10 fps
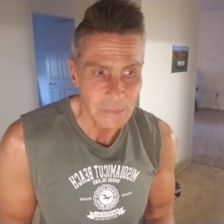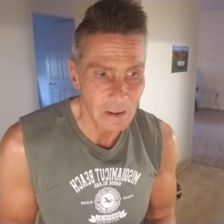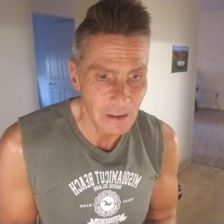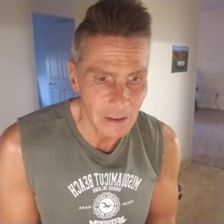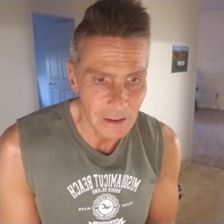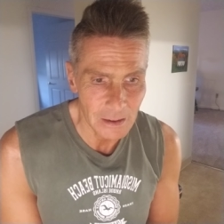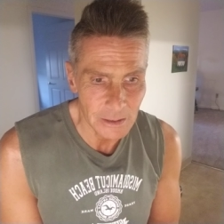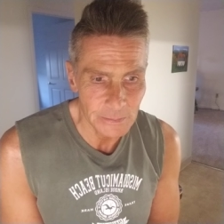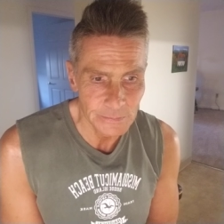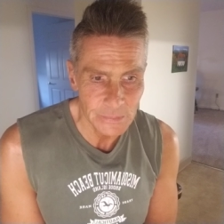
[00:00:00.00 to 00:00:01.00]
uh,
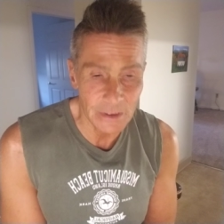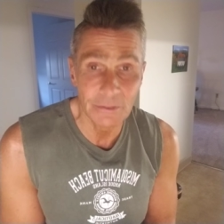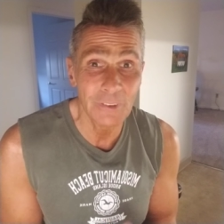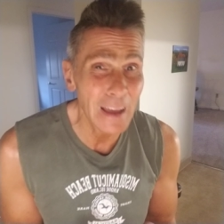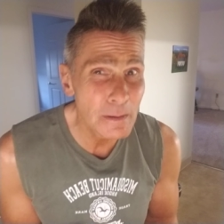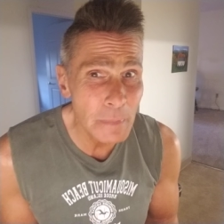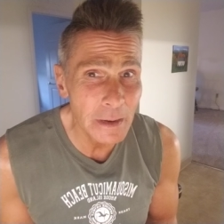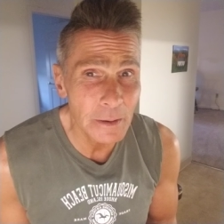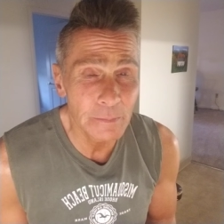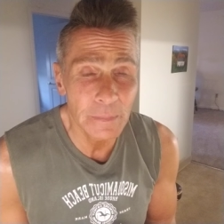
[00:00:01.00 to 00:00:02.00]

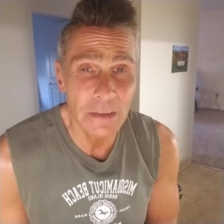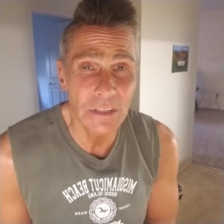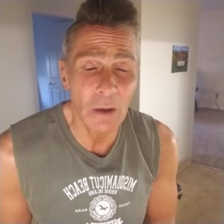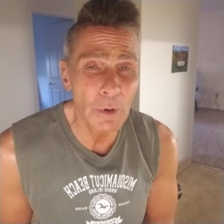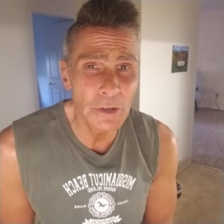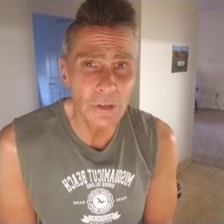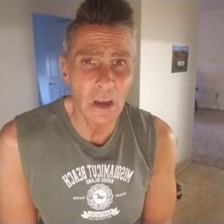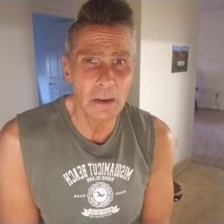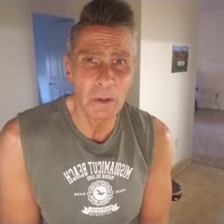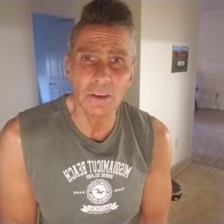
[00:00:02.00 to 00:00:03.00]
confinement? Is that what you're
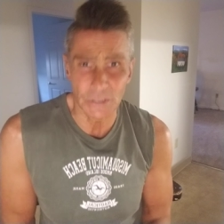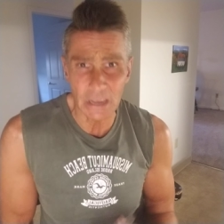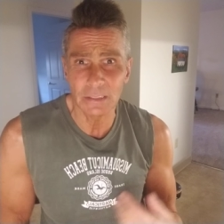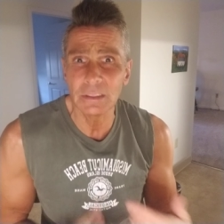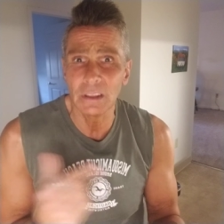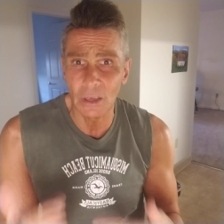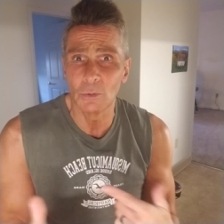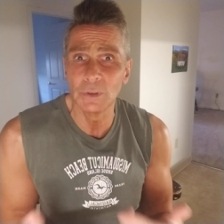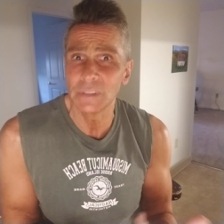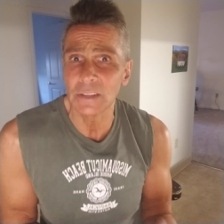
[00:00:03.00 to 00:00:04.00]
talking about? Is that, in other
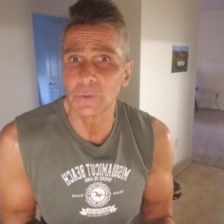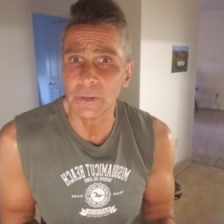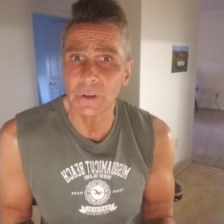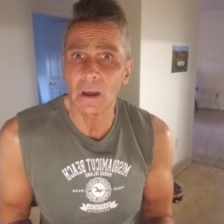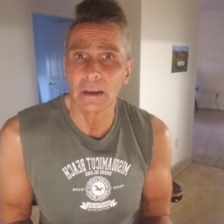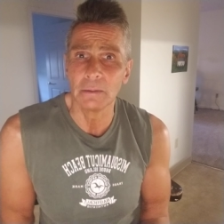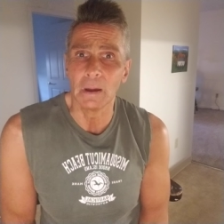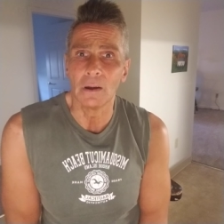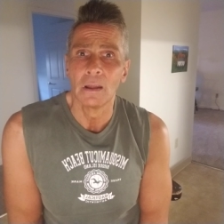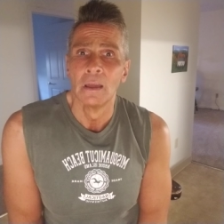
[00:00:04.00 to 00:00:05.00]
words, that's what you're talking
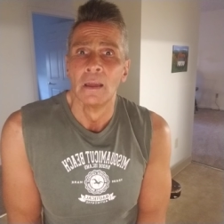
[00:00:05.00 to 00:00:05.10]
about.